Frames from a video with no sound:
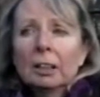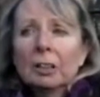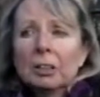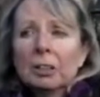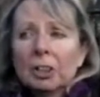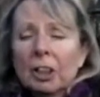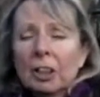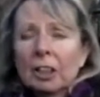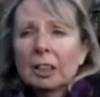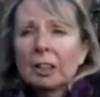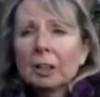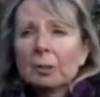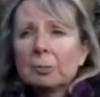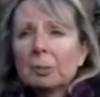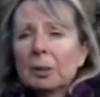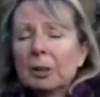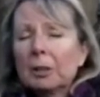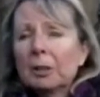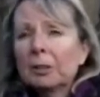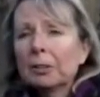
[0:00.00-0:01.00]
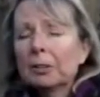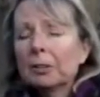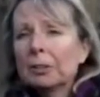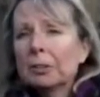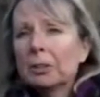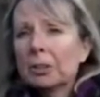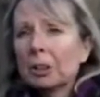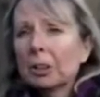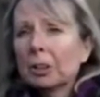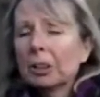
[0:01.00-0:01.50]
checking the
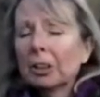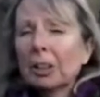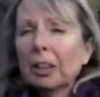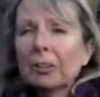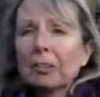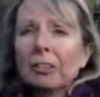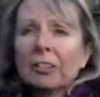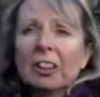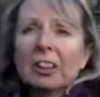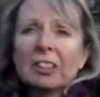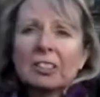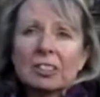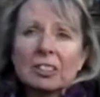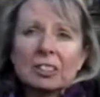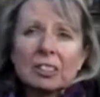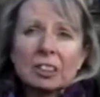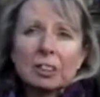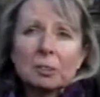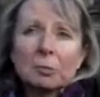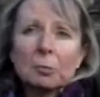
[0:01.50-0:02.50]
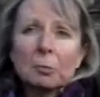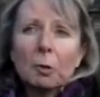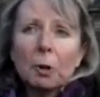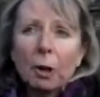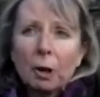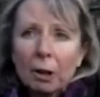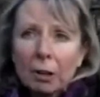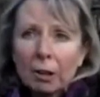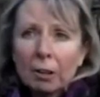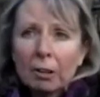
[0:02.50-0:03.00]
plants, chucking out things that didn't
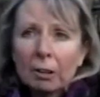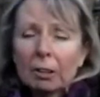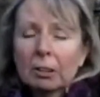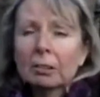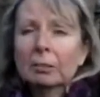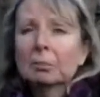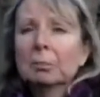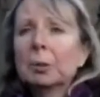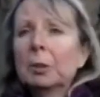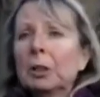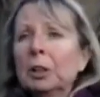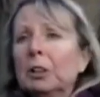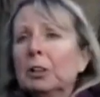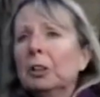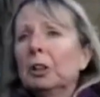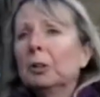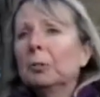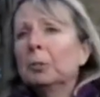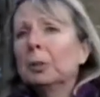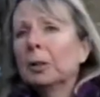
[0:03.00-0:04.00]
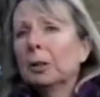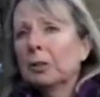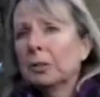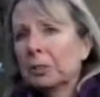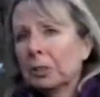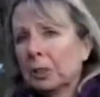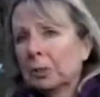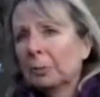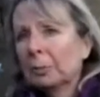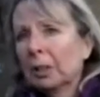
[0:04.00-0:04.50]
work, putting new
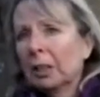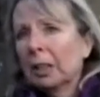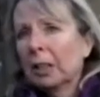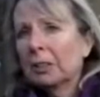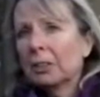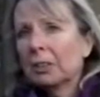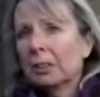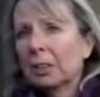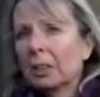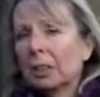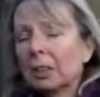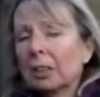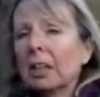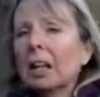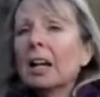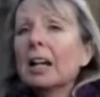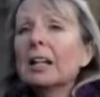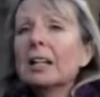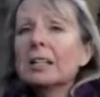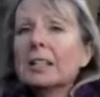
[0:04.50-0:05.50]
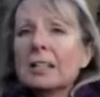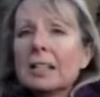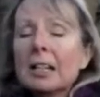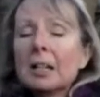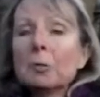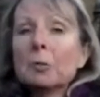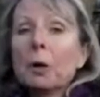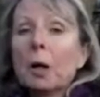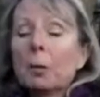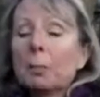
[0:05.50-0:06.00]
planting plans in,
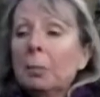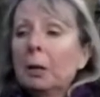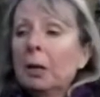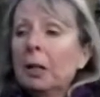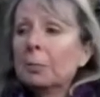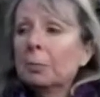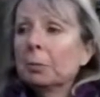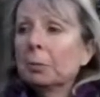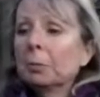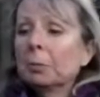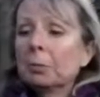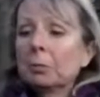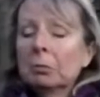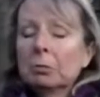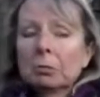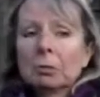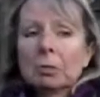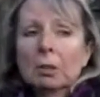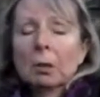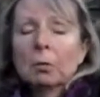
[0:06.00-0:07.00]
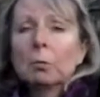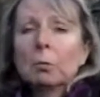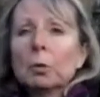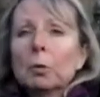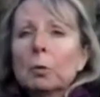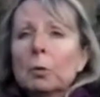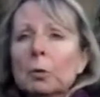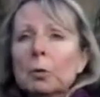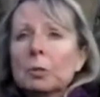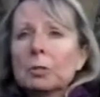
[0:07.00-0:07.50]
seeing where people
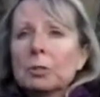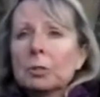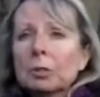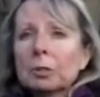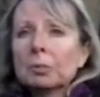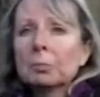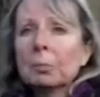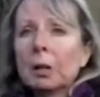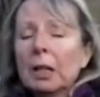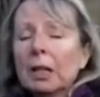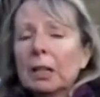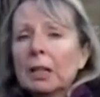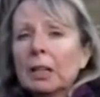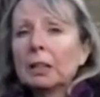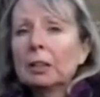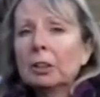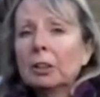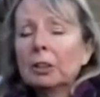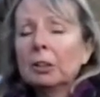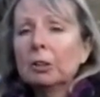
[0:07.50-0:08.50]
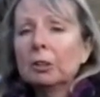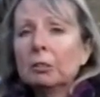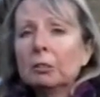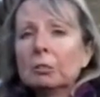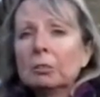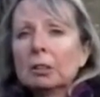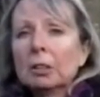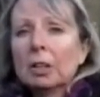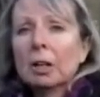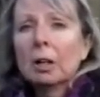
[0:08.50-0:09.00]
walked and making new
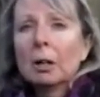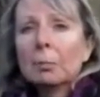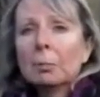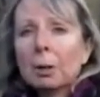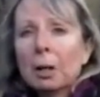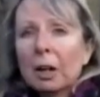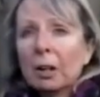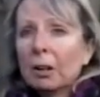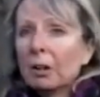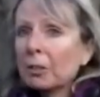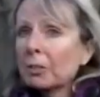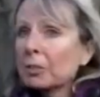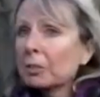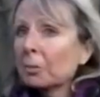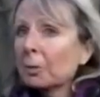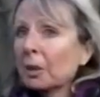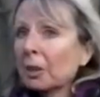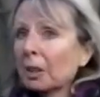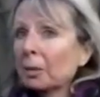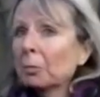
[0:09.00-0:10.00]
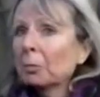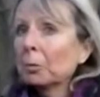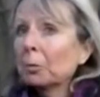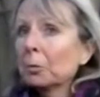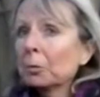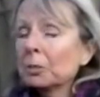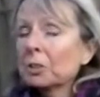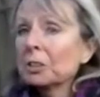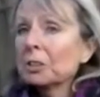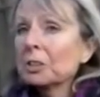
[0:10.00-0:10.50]
paths where they
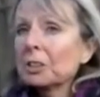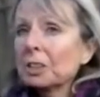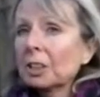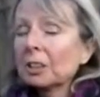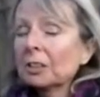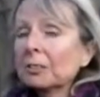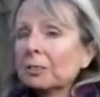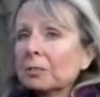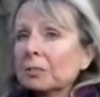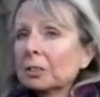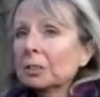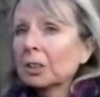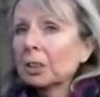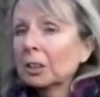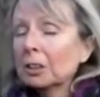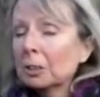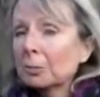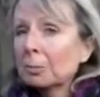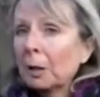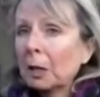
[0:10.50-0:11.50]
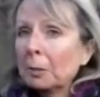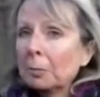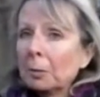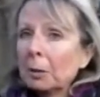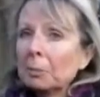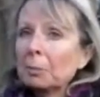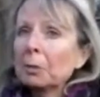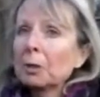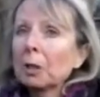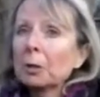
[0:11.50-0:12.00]
walked instead of trying to make
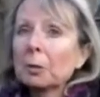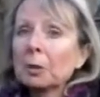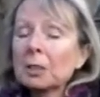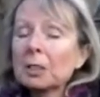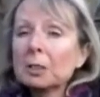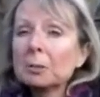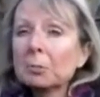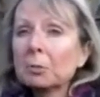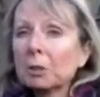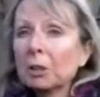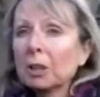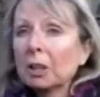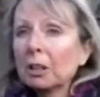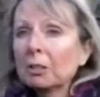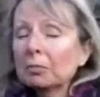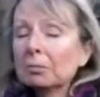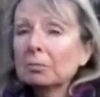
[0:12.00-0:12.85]
people go where they didn't want to go.